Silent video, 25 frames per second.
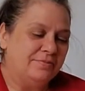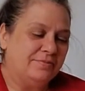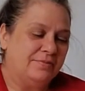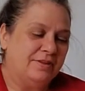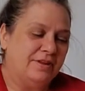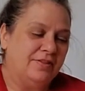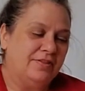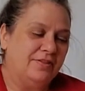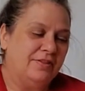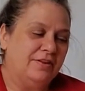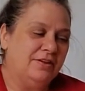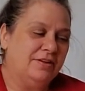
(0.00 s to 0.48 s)

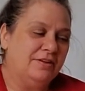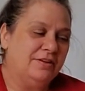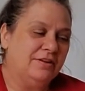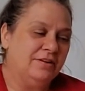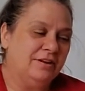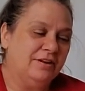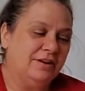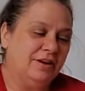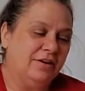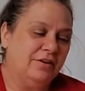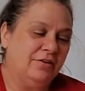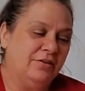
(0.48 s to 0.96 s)
then
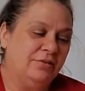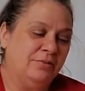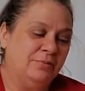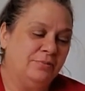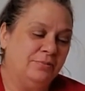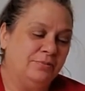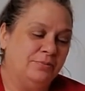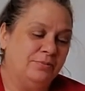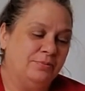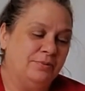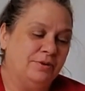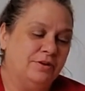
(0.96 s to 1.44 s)
I'll
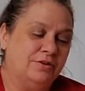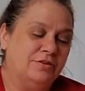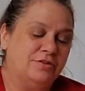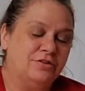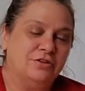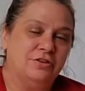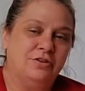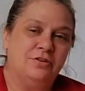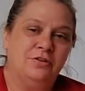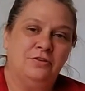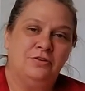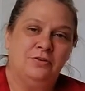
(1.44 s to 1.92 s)
show
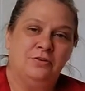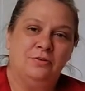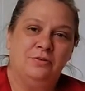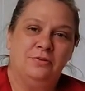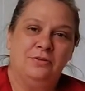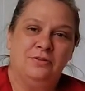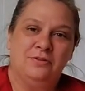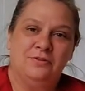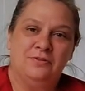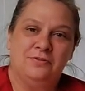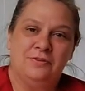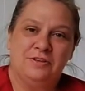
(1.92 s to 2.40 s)
you
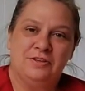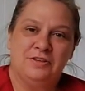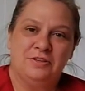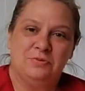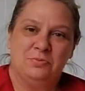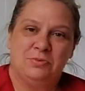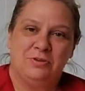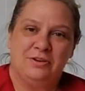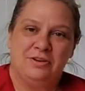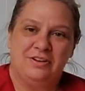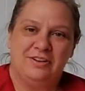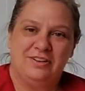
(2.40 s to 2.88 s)
the finished
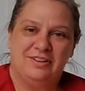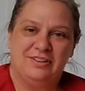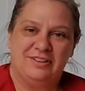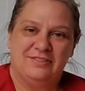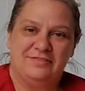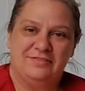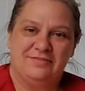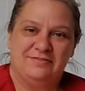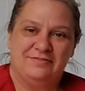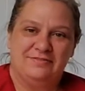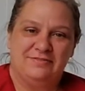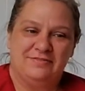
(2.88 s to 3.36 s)
product
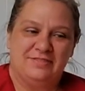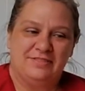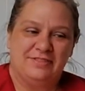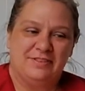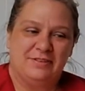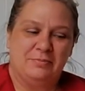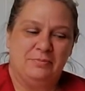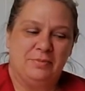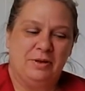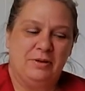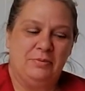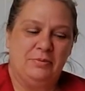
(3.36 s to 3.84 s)

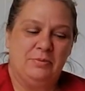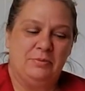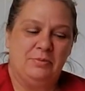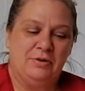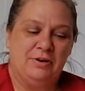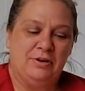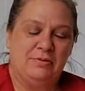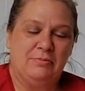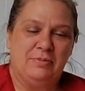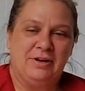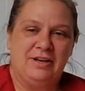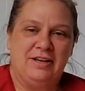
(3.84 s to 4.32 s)
and maybe
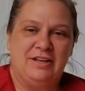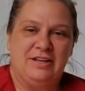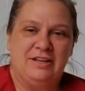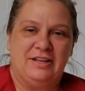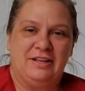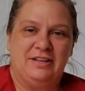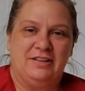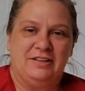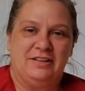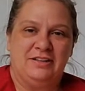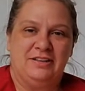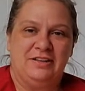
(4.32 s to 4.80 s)
bring Mike in
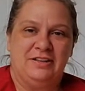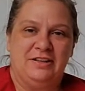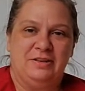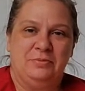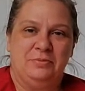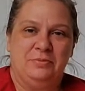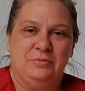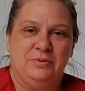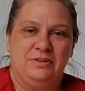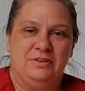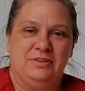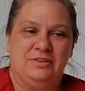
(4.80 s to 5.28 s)
and let him
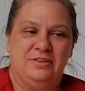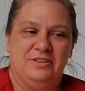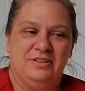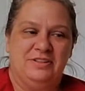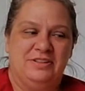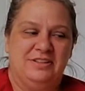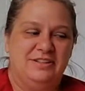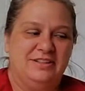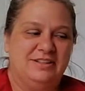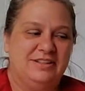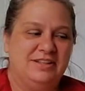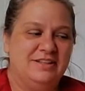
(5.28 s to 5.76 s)

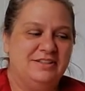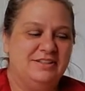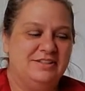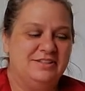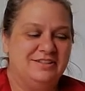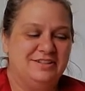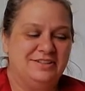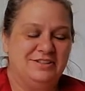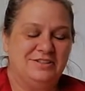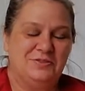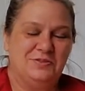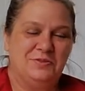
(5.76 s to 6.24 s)
taste
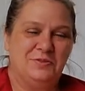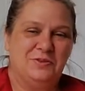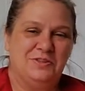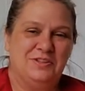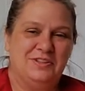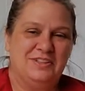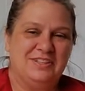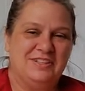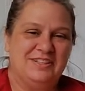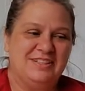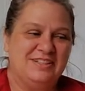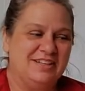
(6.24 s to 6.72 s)
test one of
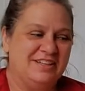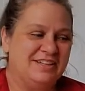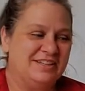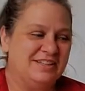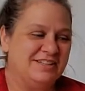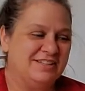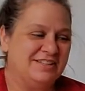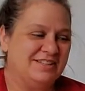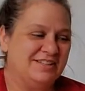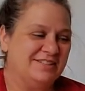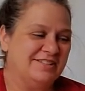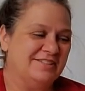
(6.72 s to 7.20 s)
these
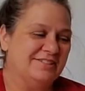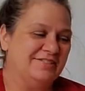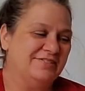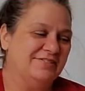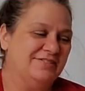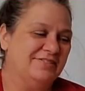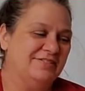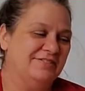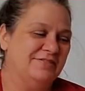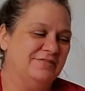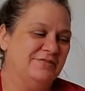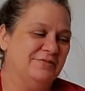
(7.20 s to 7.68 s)
guys
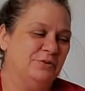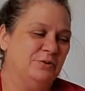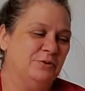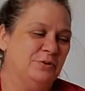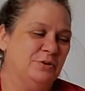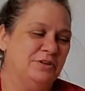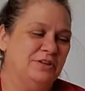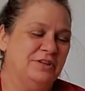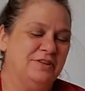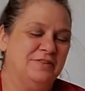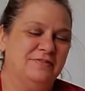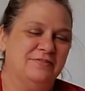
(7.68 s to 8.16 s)
for
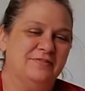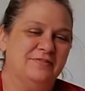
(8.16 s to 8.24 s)
you.